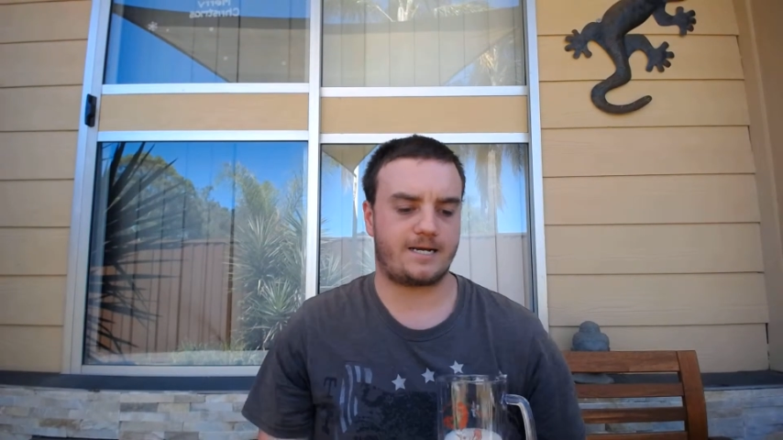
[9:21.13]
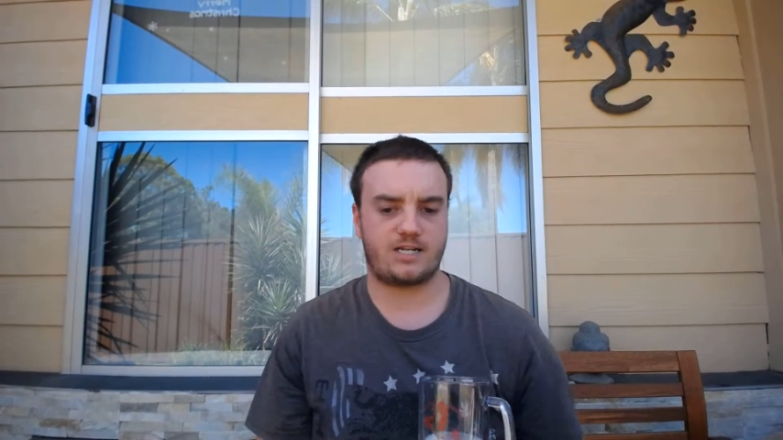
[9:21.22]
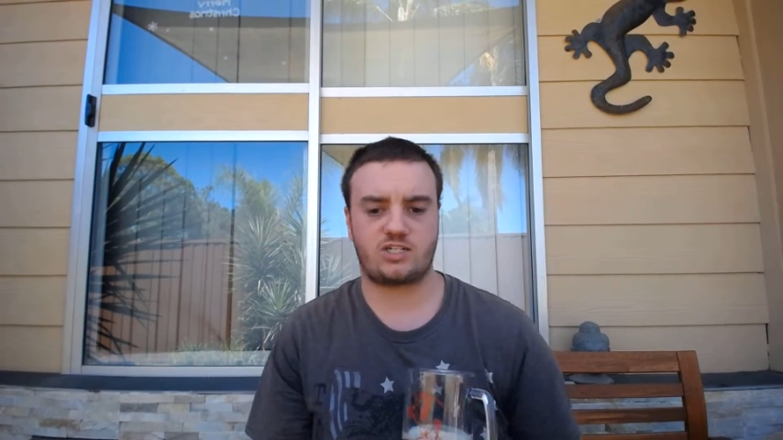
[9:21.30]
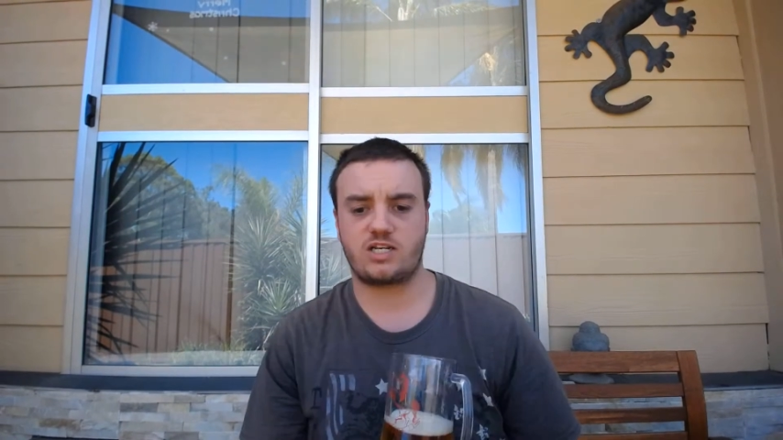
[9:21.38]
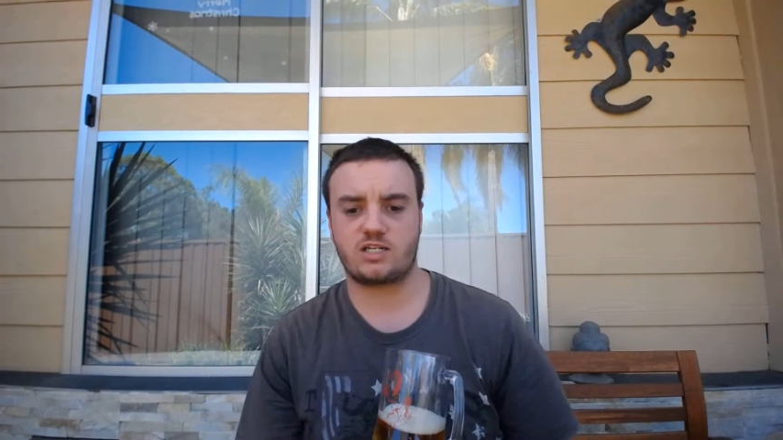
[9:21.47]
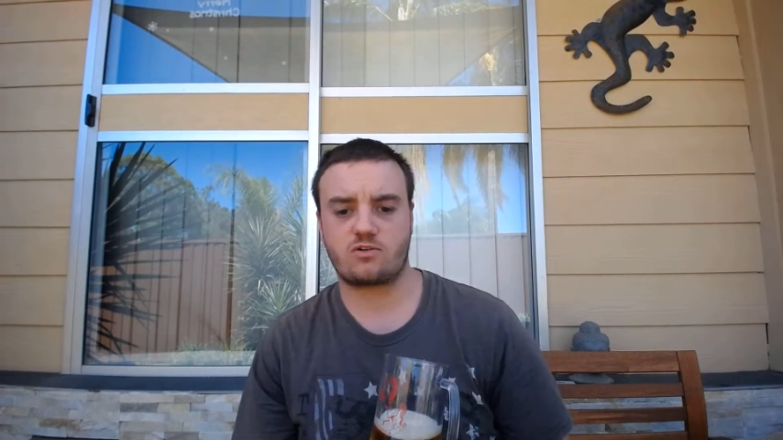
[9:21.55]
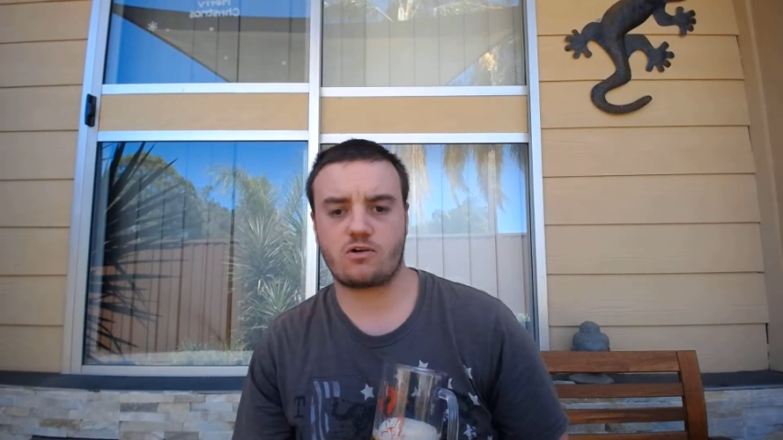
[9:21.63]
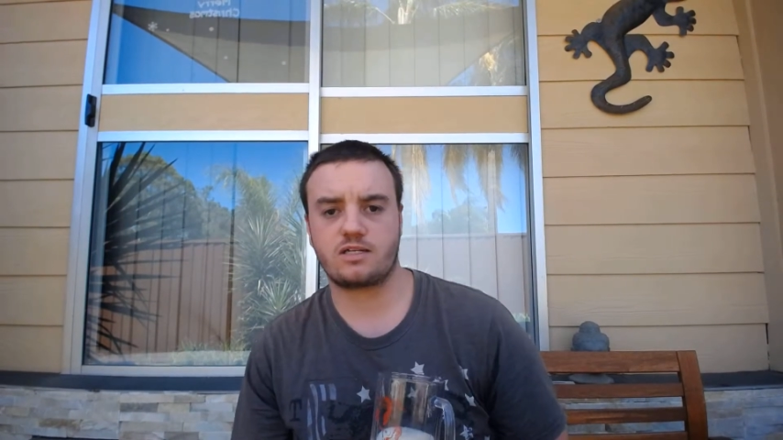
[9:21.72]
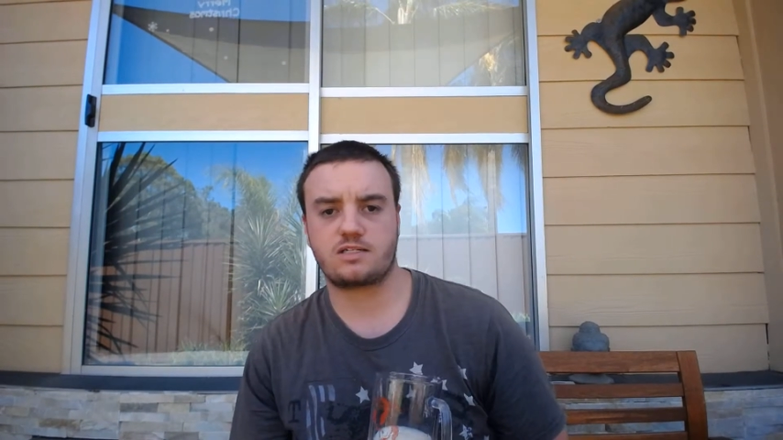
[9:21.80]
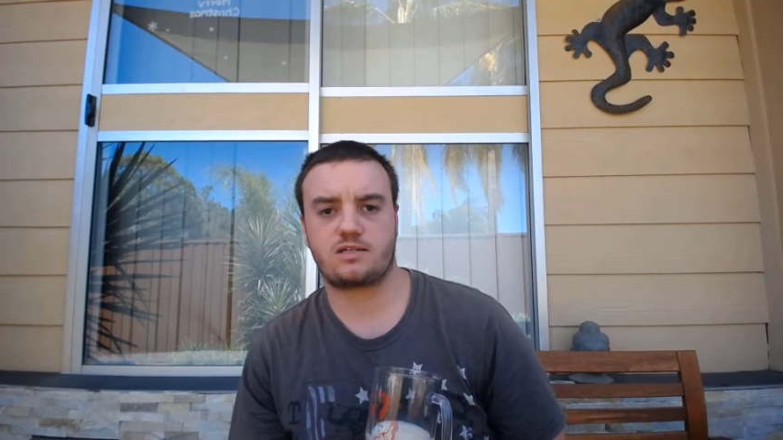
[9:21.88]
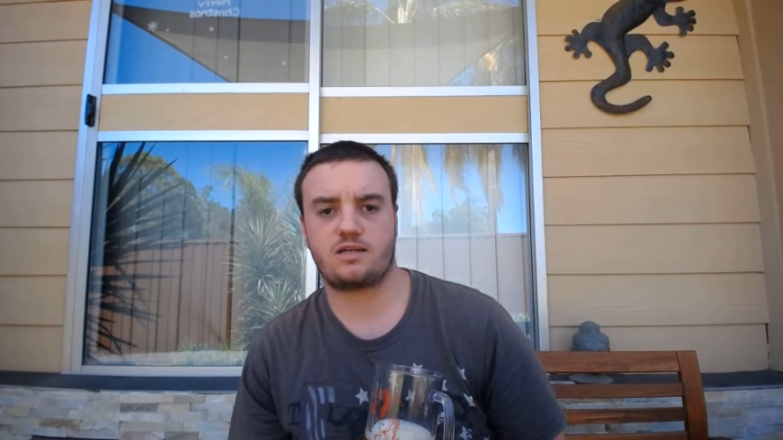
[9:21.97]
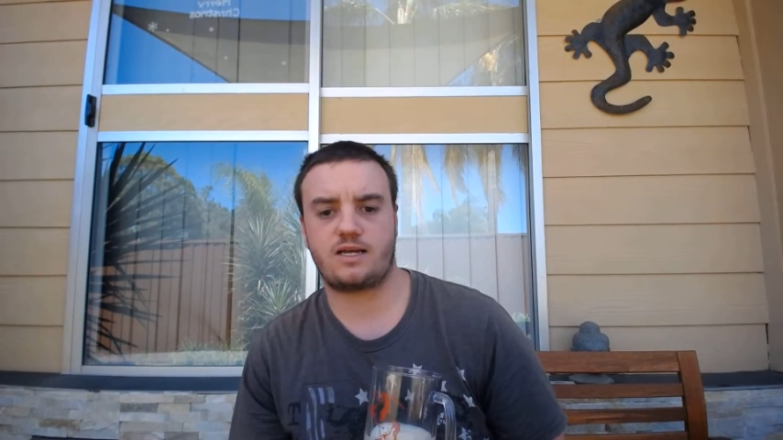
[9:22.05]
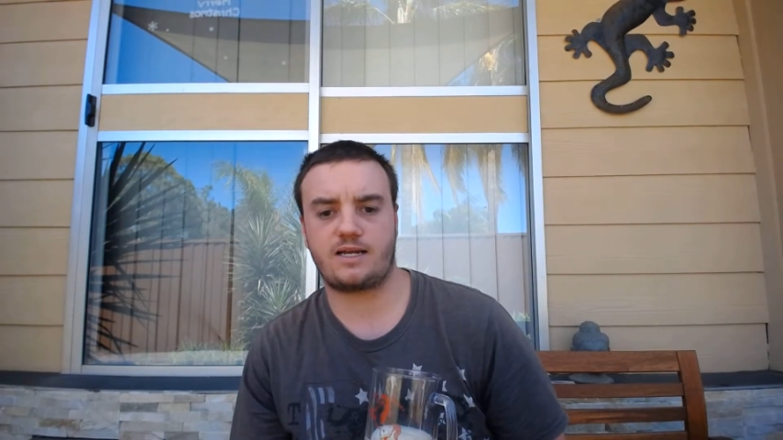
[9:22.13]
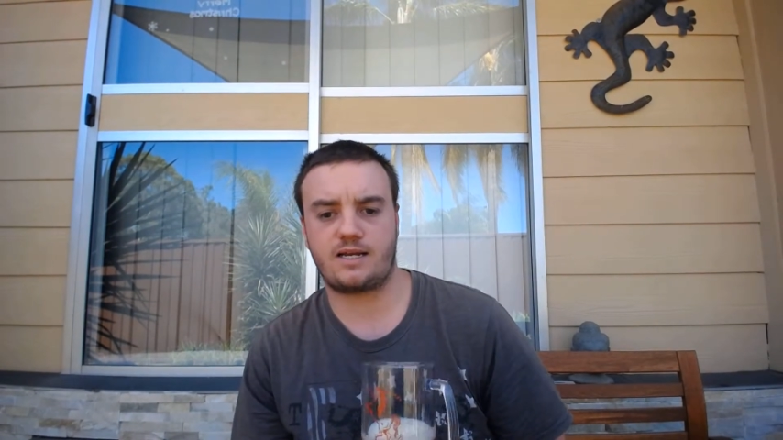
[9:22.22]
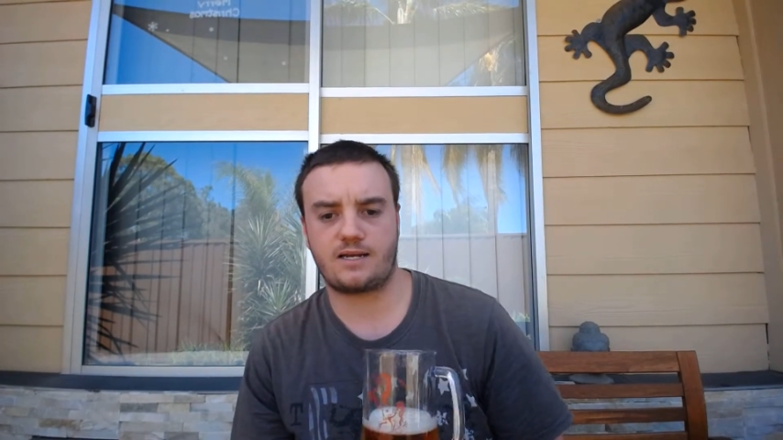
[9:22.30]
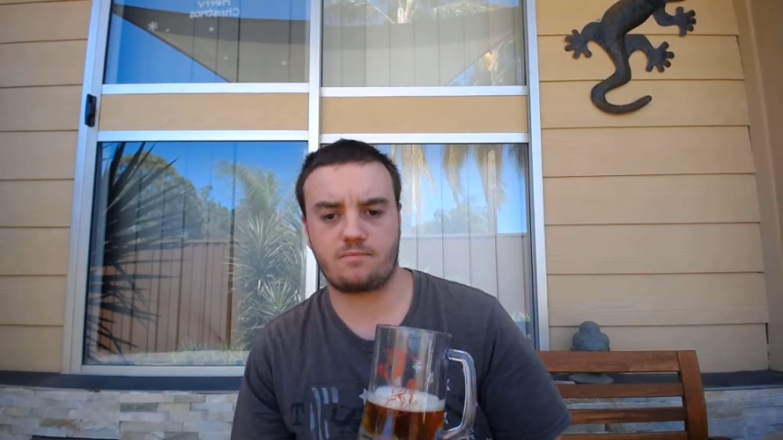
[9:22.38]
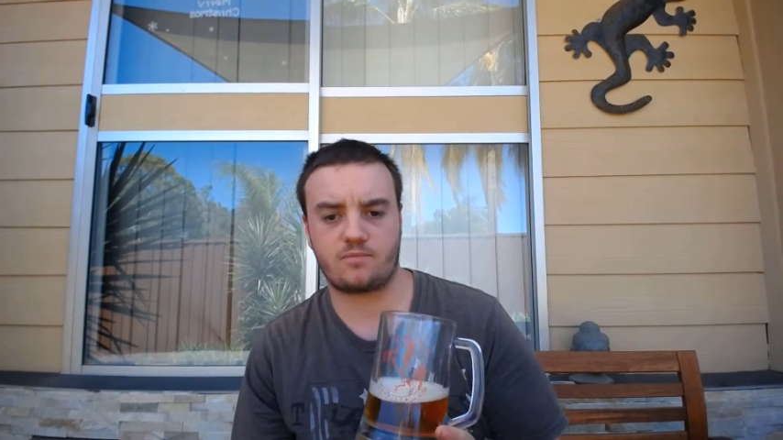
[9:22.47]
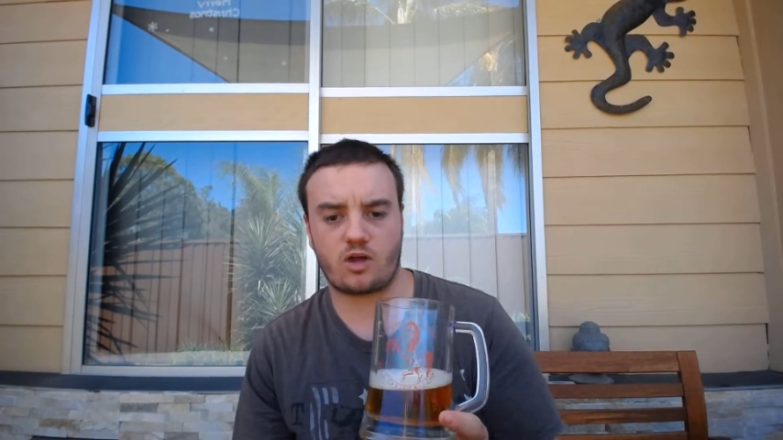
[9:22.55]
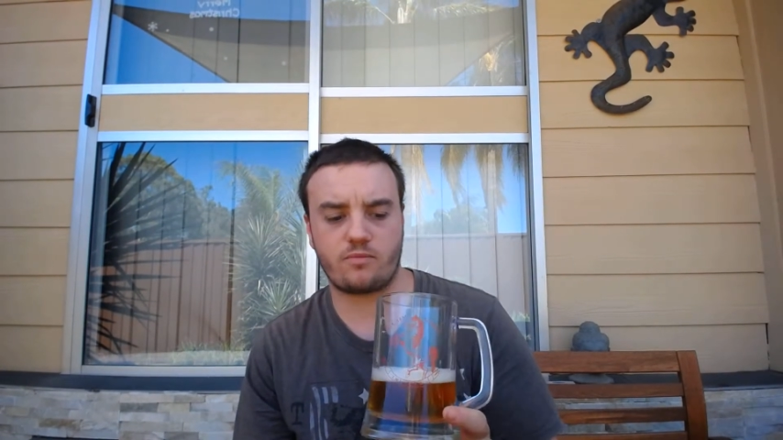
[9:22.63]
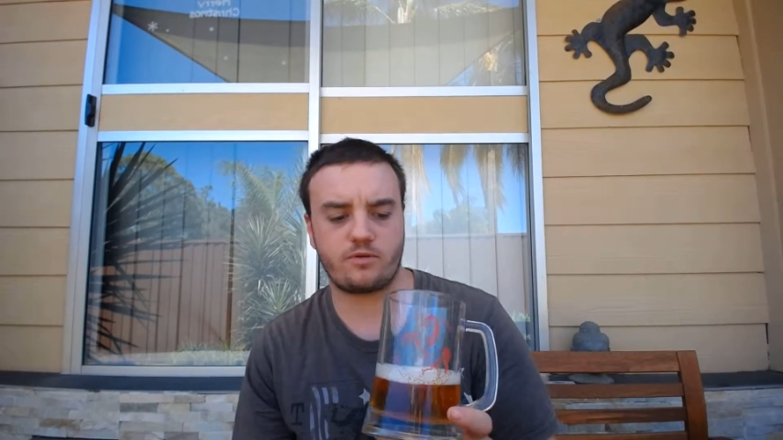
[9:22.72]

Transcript: Cheers, guys. Hope